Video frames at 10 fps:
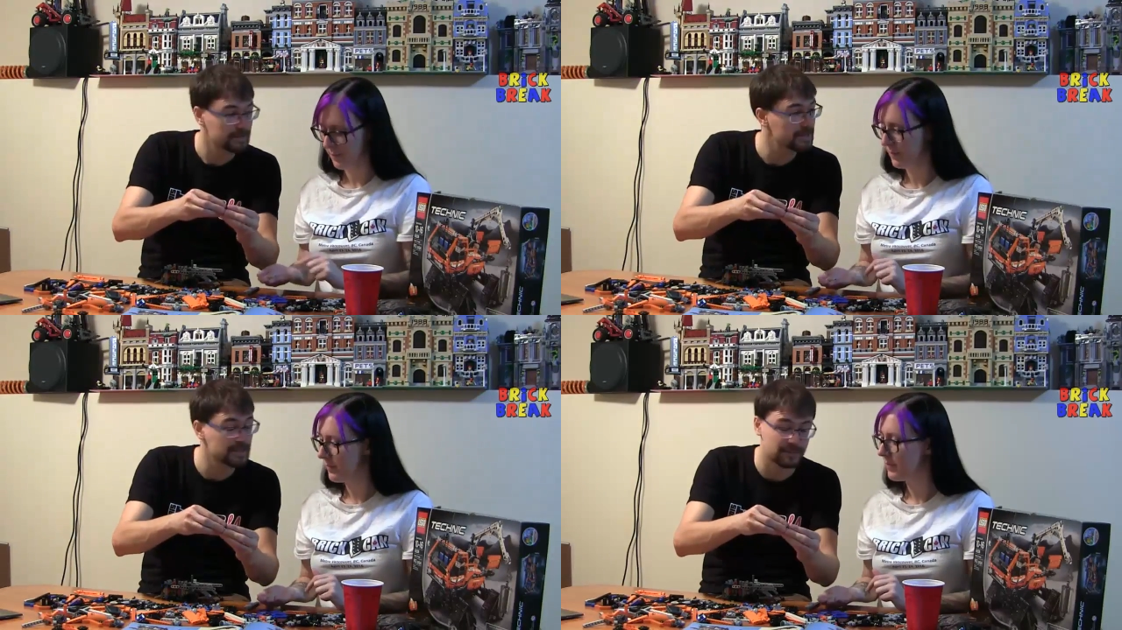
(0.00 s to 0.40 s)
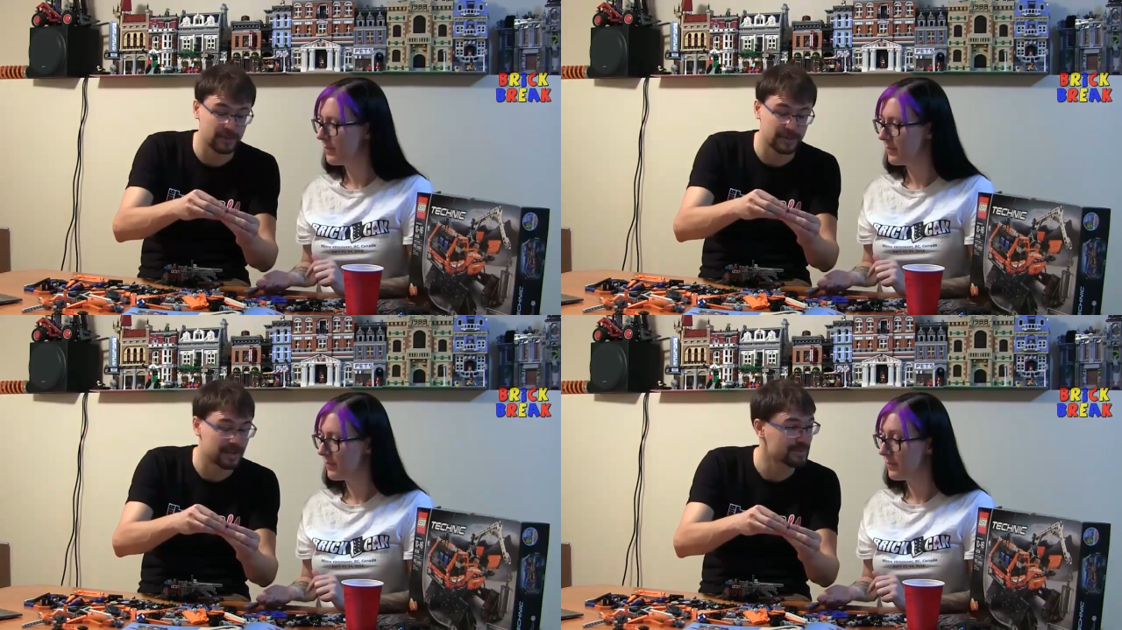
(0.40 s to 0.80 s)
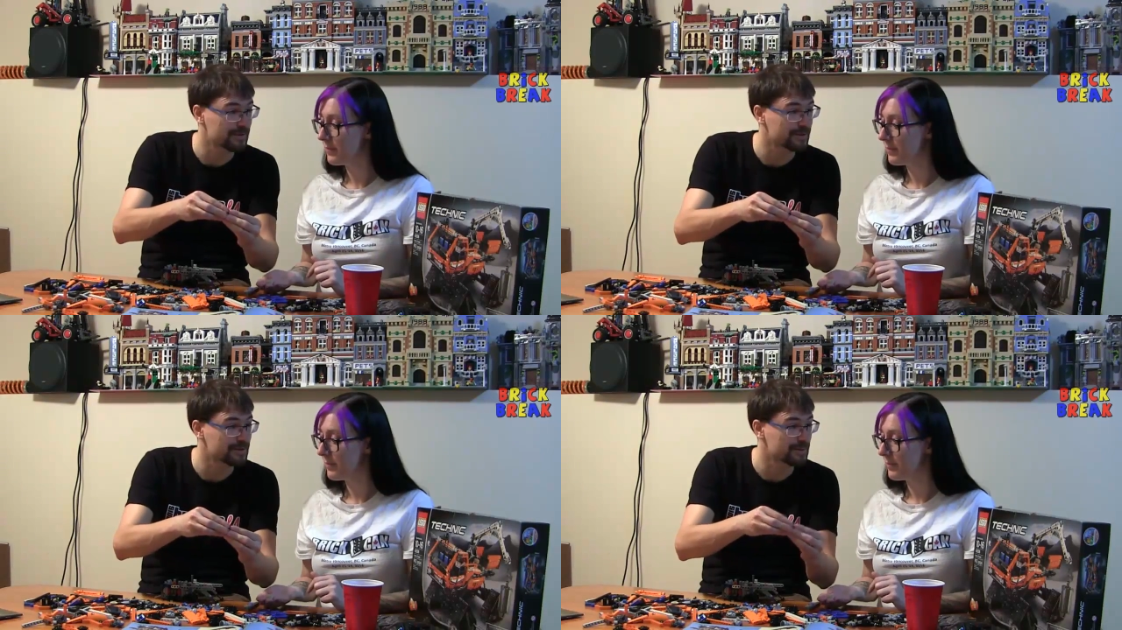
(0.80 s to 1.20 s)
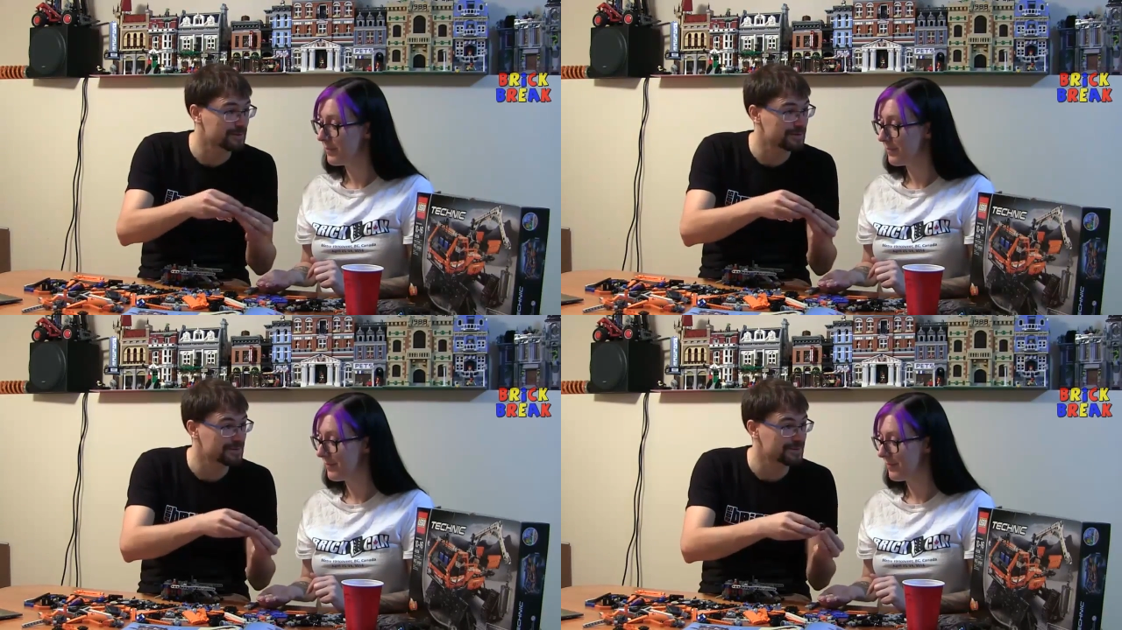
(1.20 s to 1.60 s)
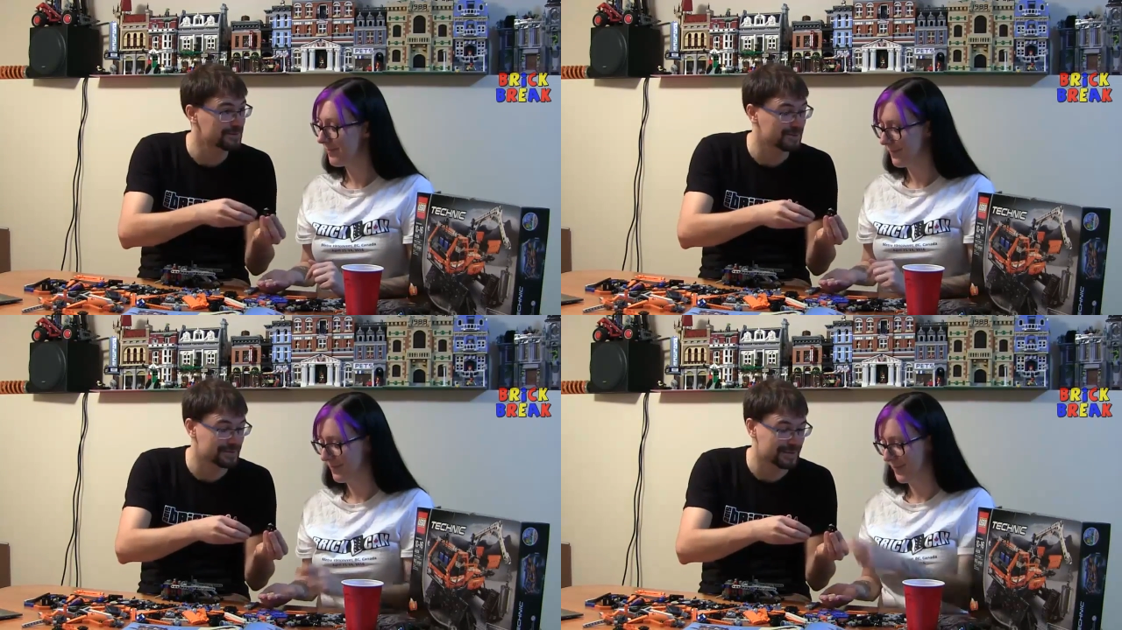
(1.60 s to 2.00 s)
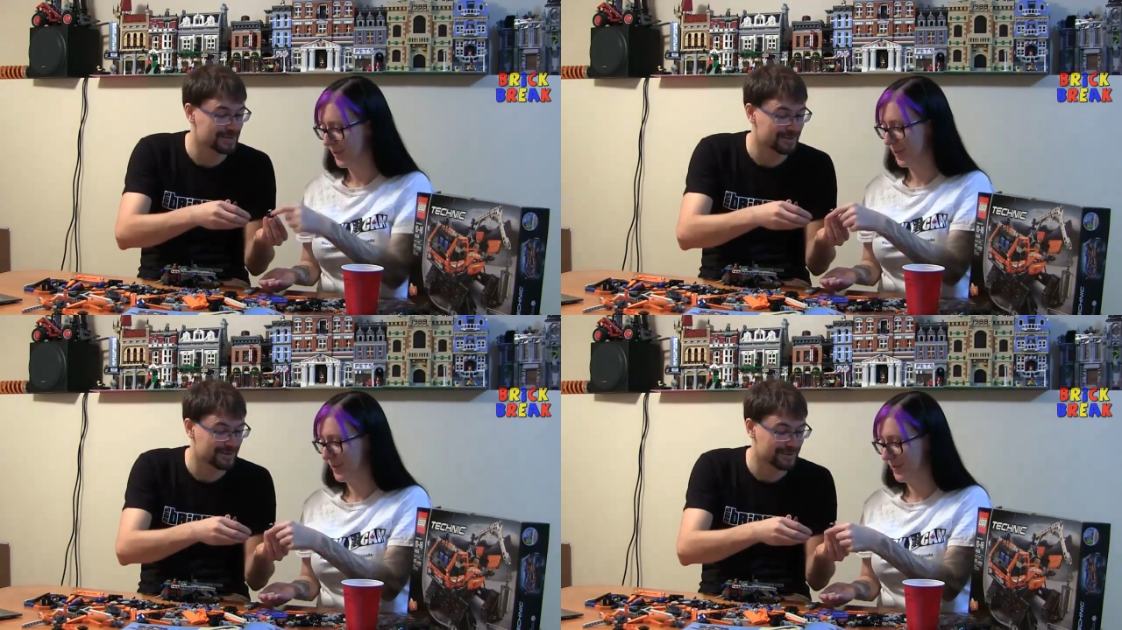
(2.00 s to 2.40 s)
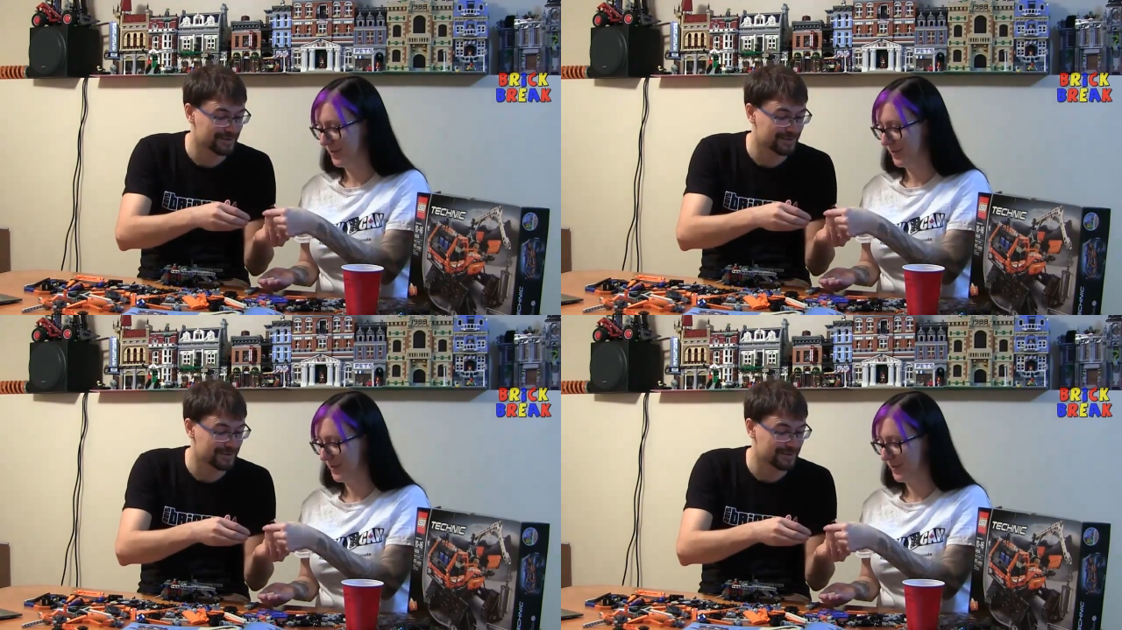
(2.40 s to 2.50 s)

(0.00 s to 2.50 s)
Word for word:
Speaker 1: This is very satisfying. Do you want to do this? It's very satisfying.